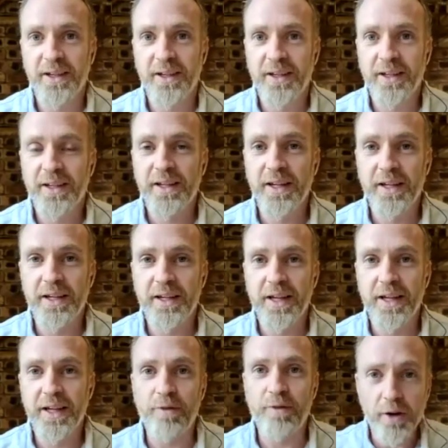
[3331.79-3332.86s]
Like, if I
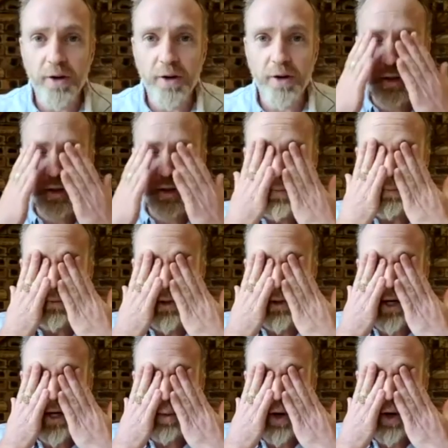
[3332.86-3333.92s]
was to take
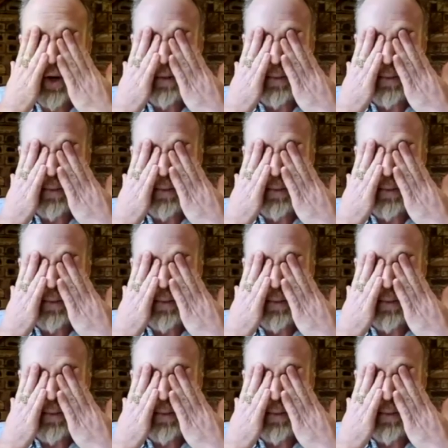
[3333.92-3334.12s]
away my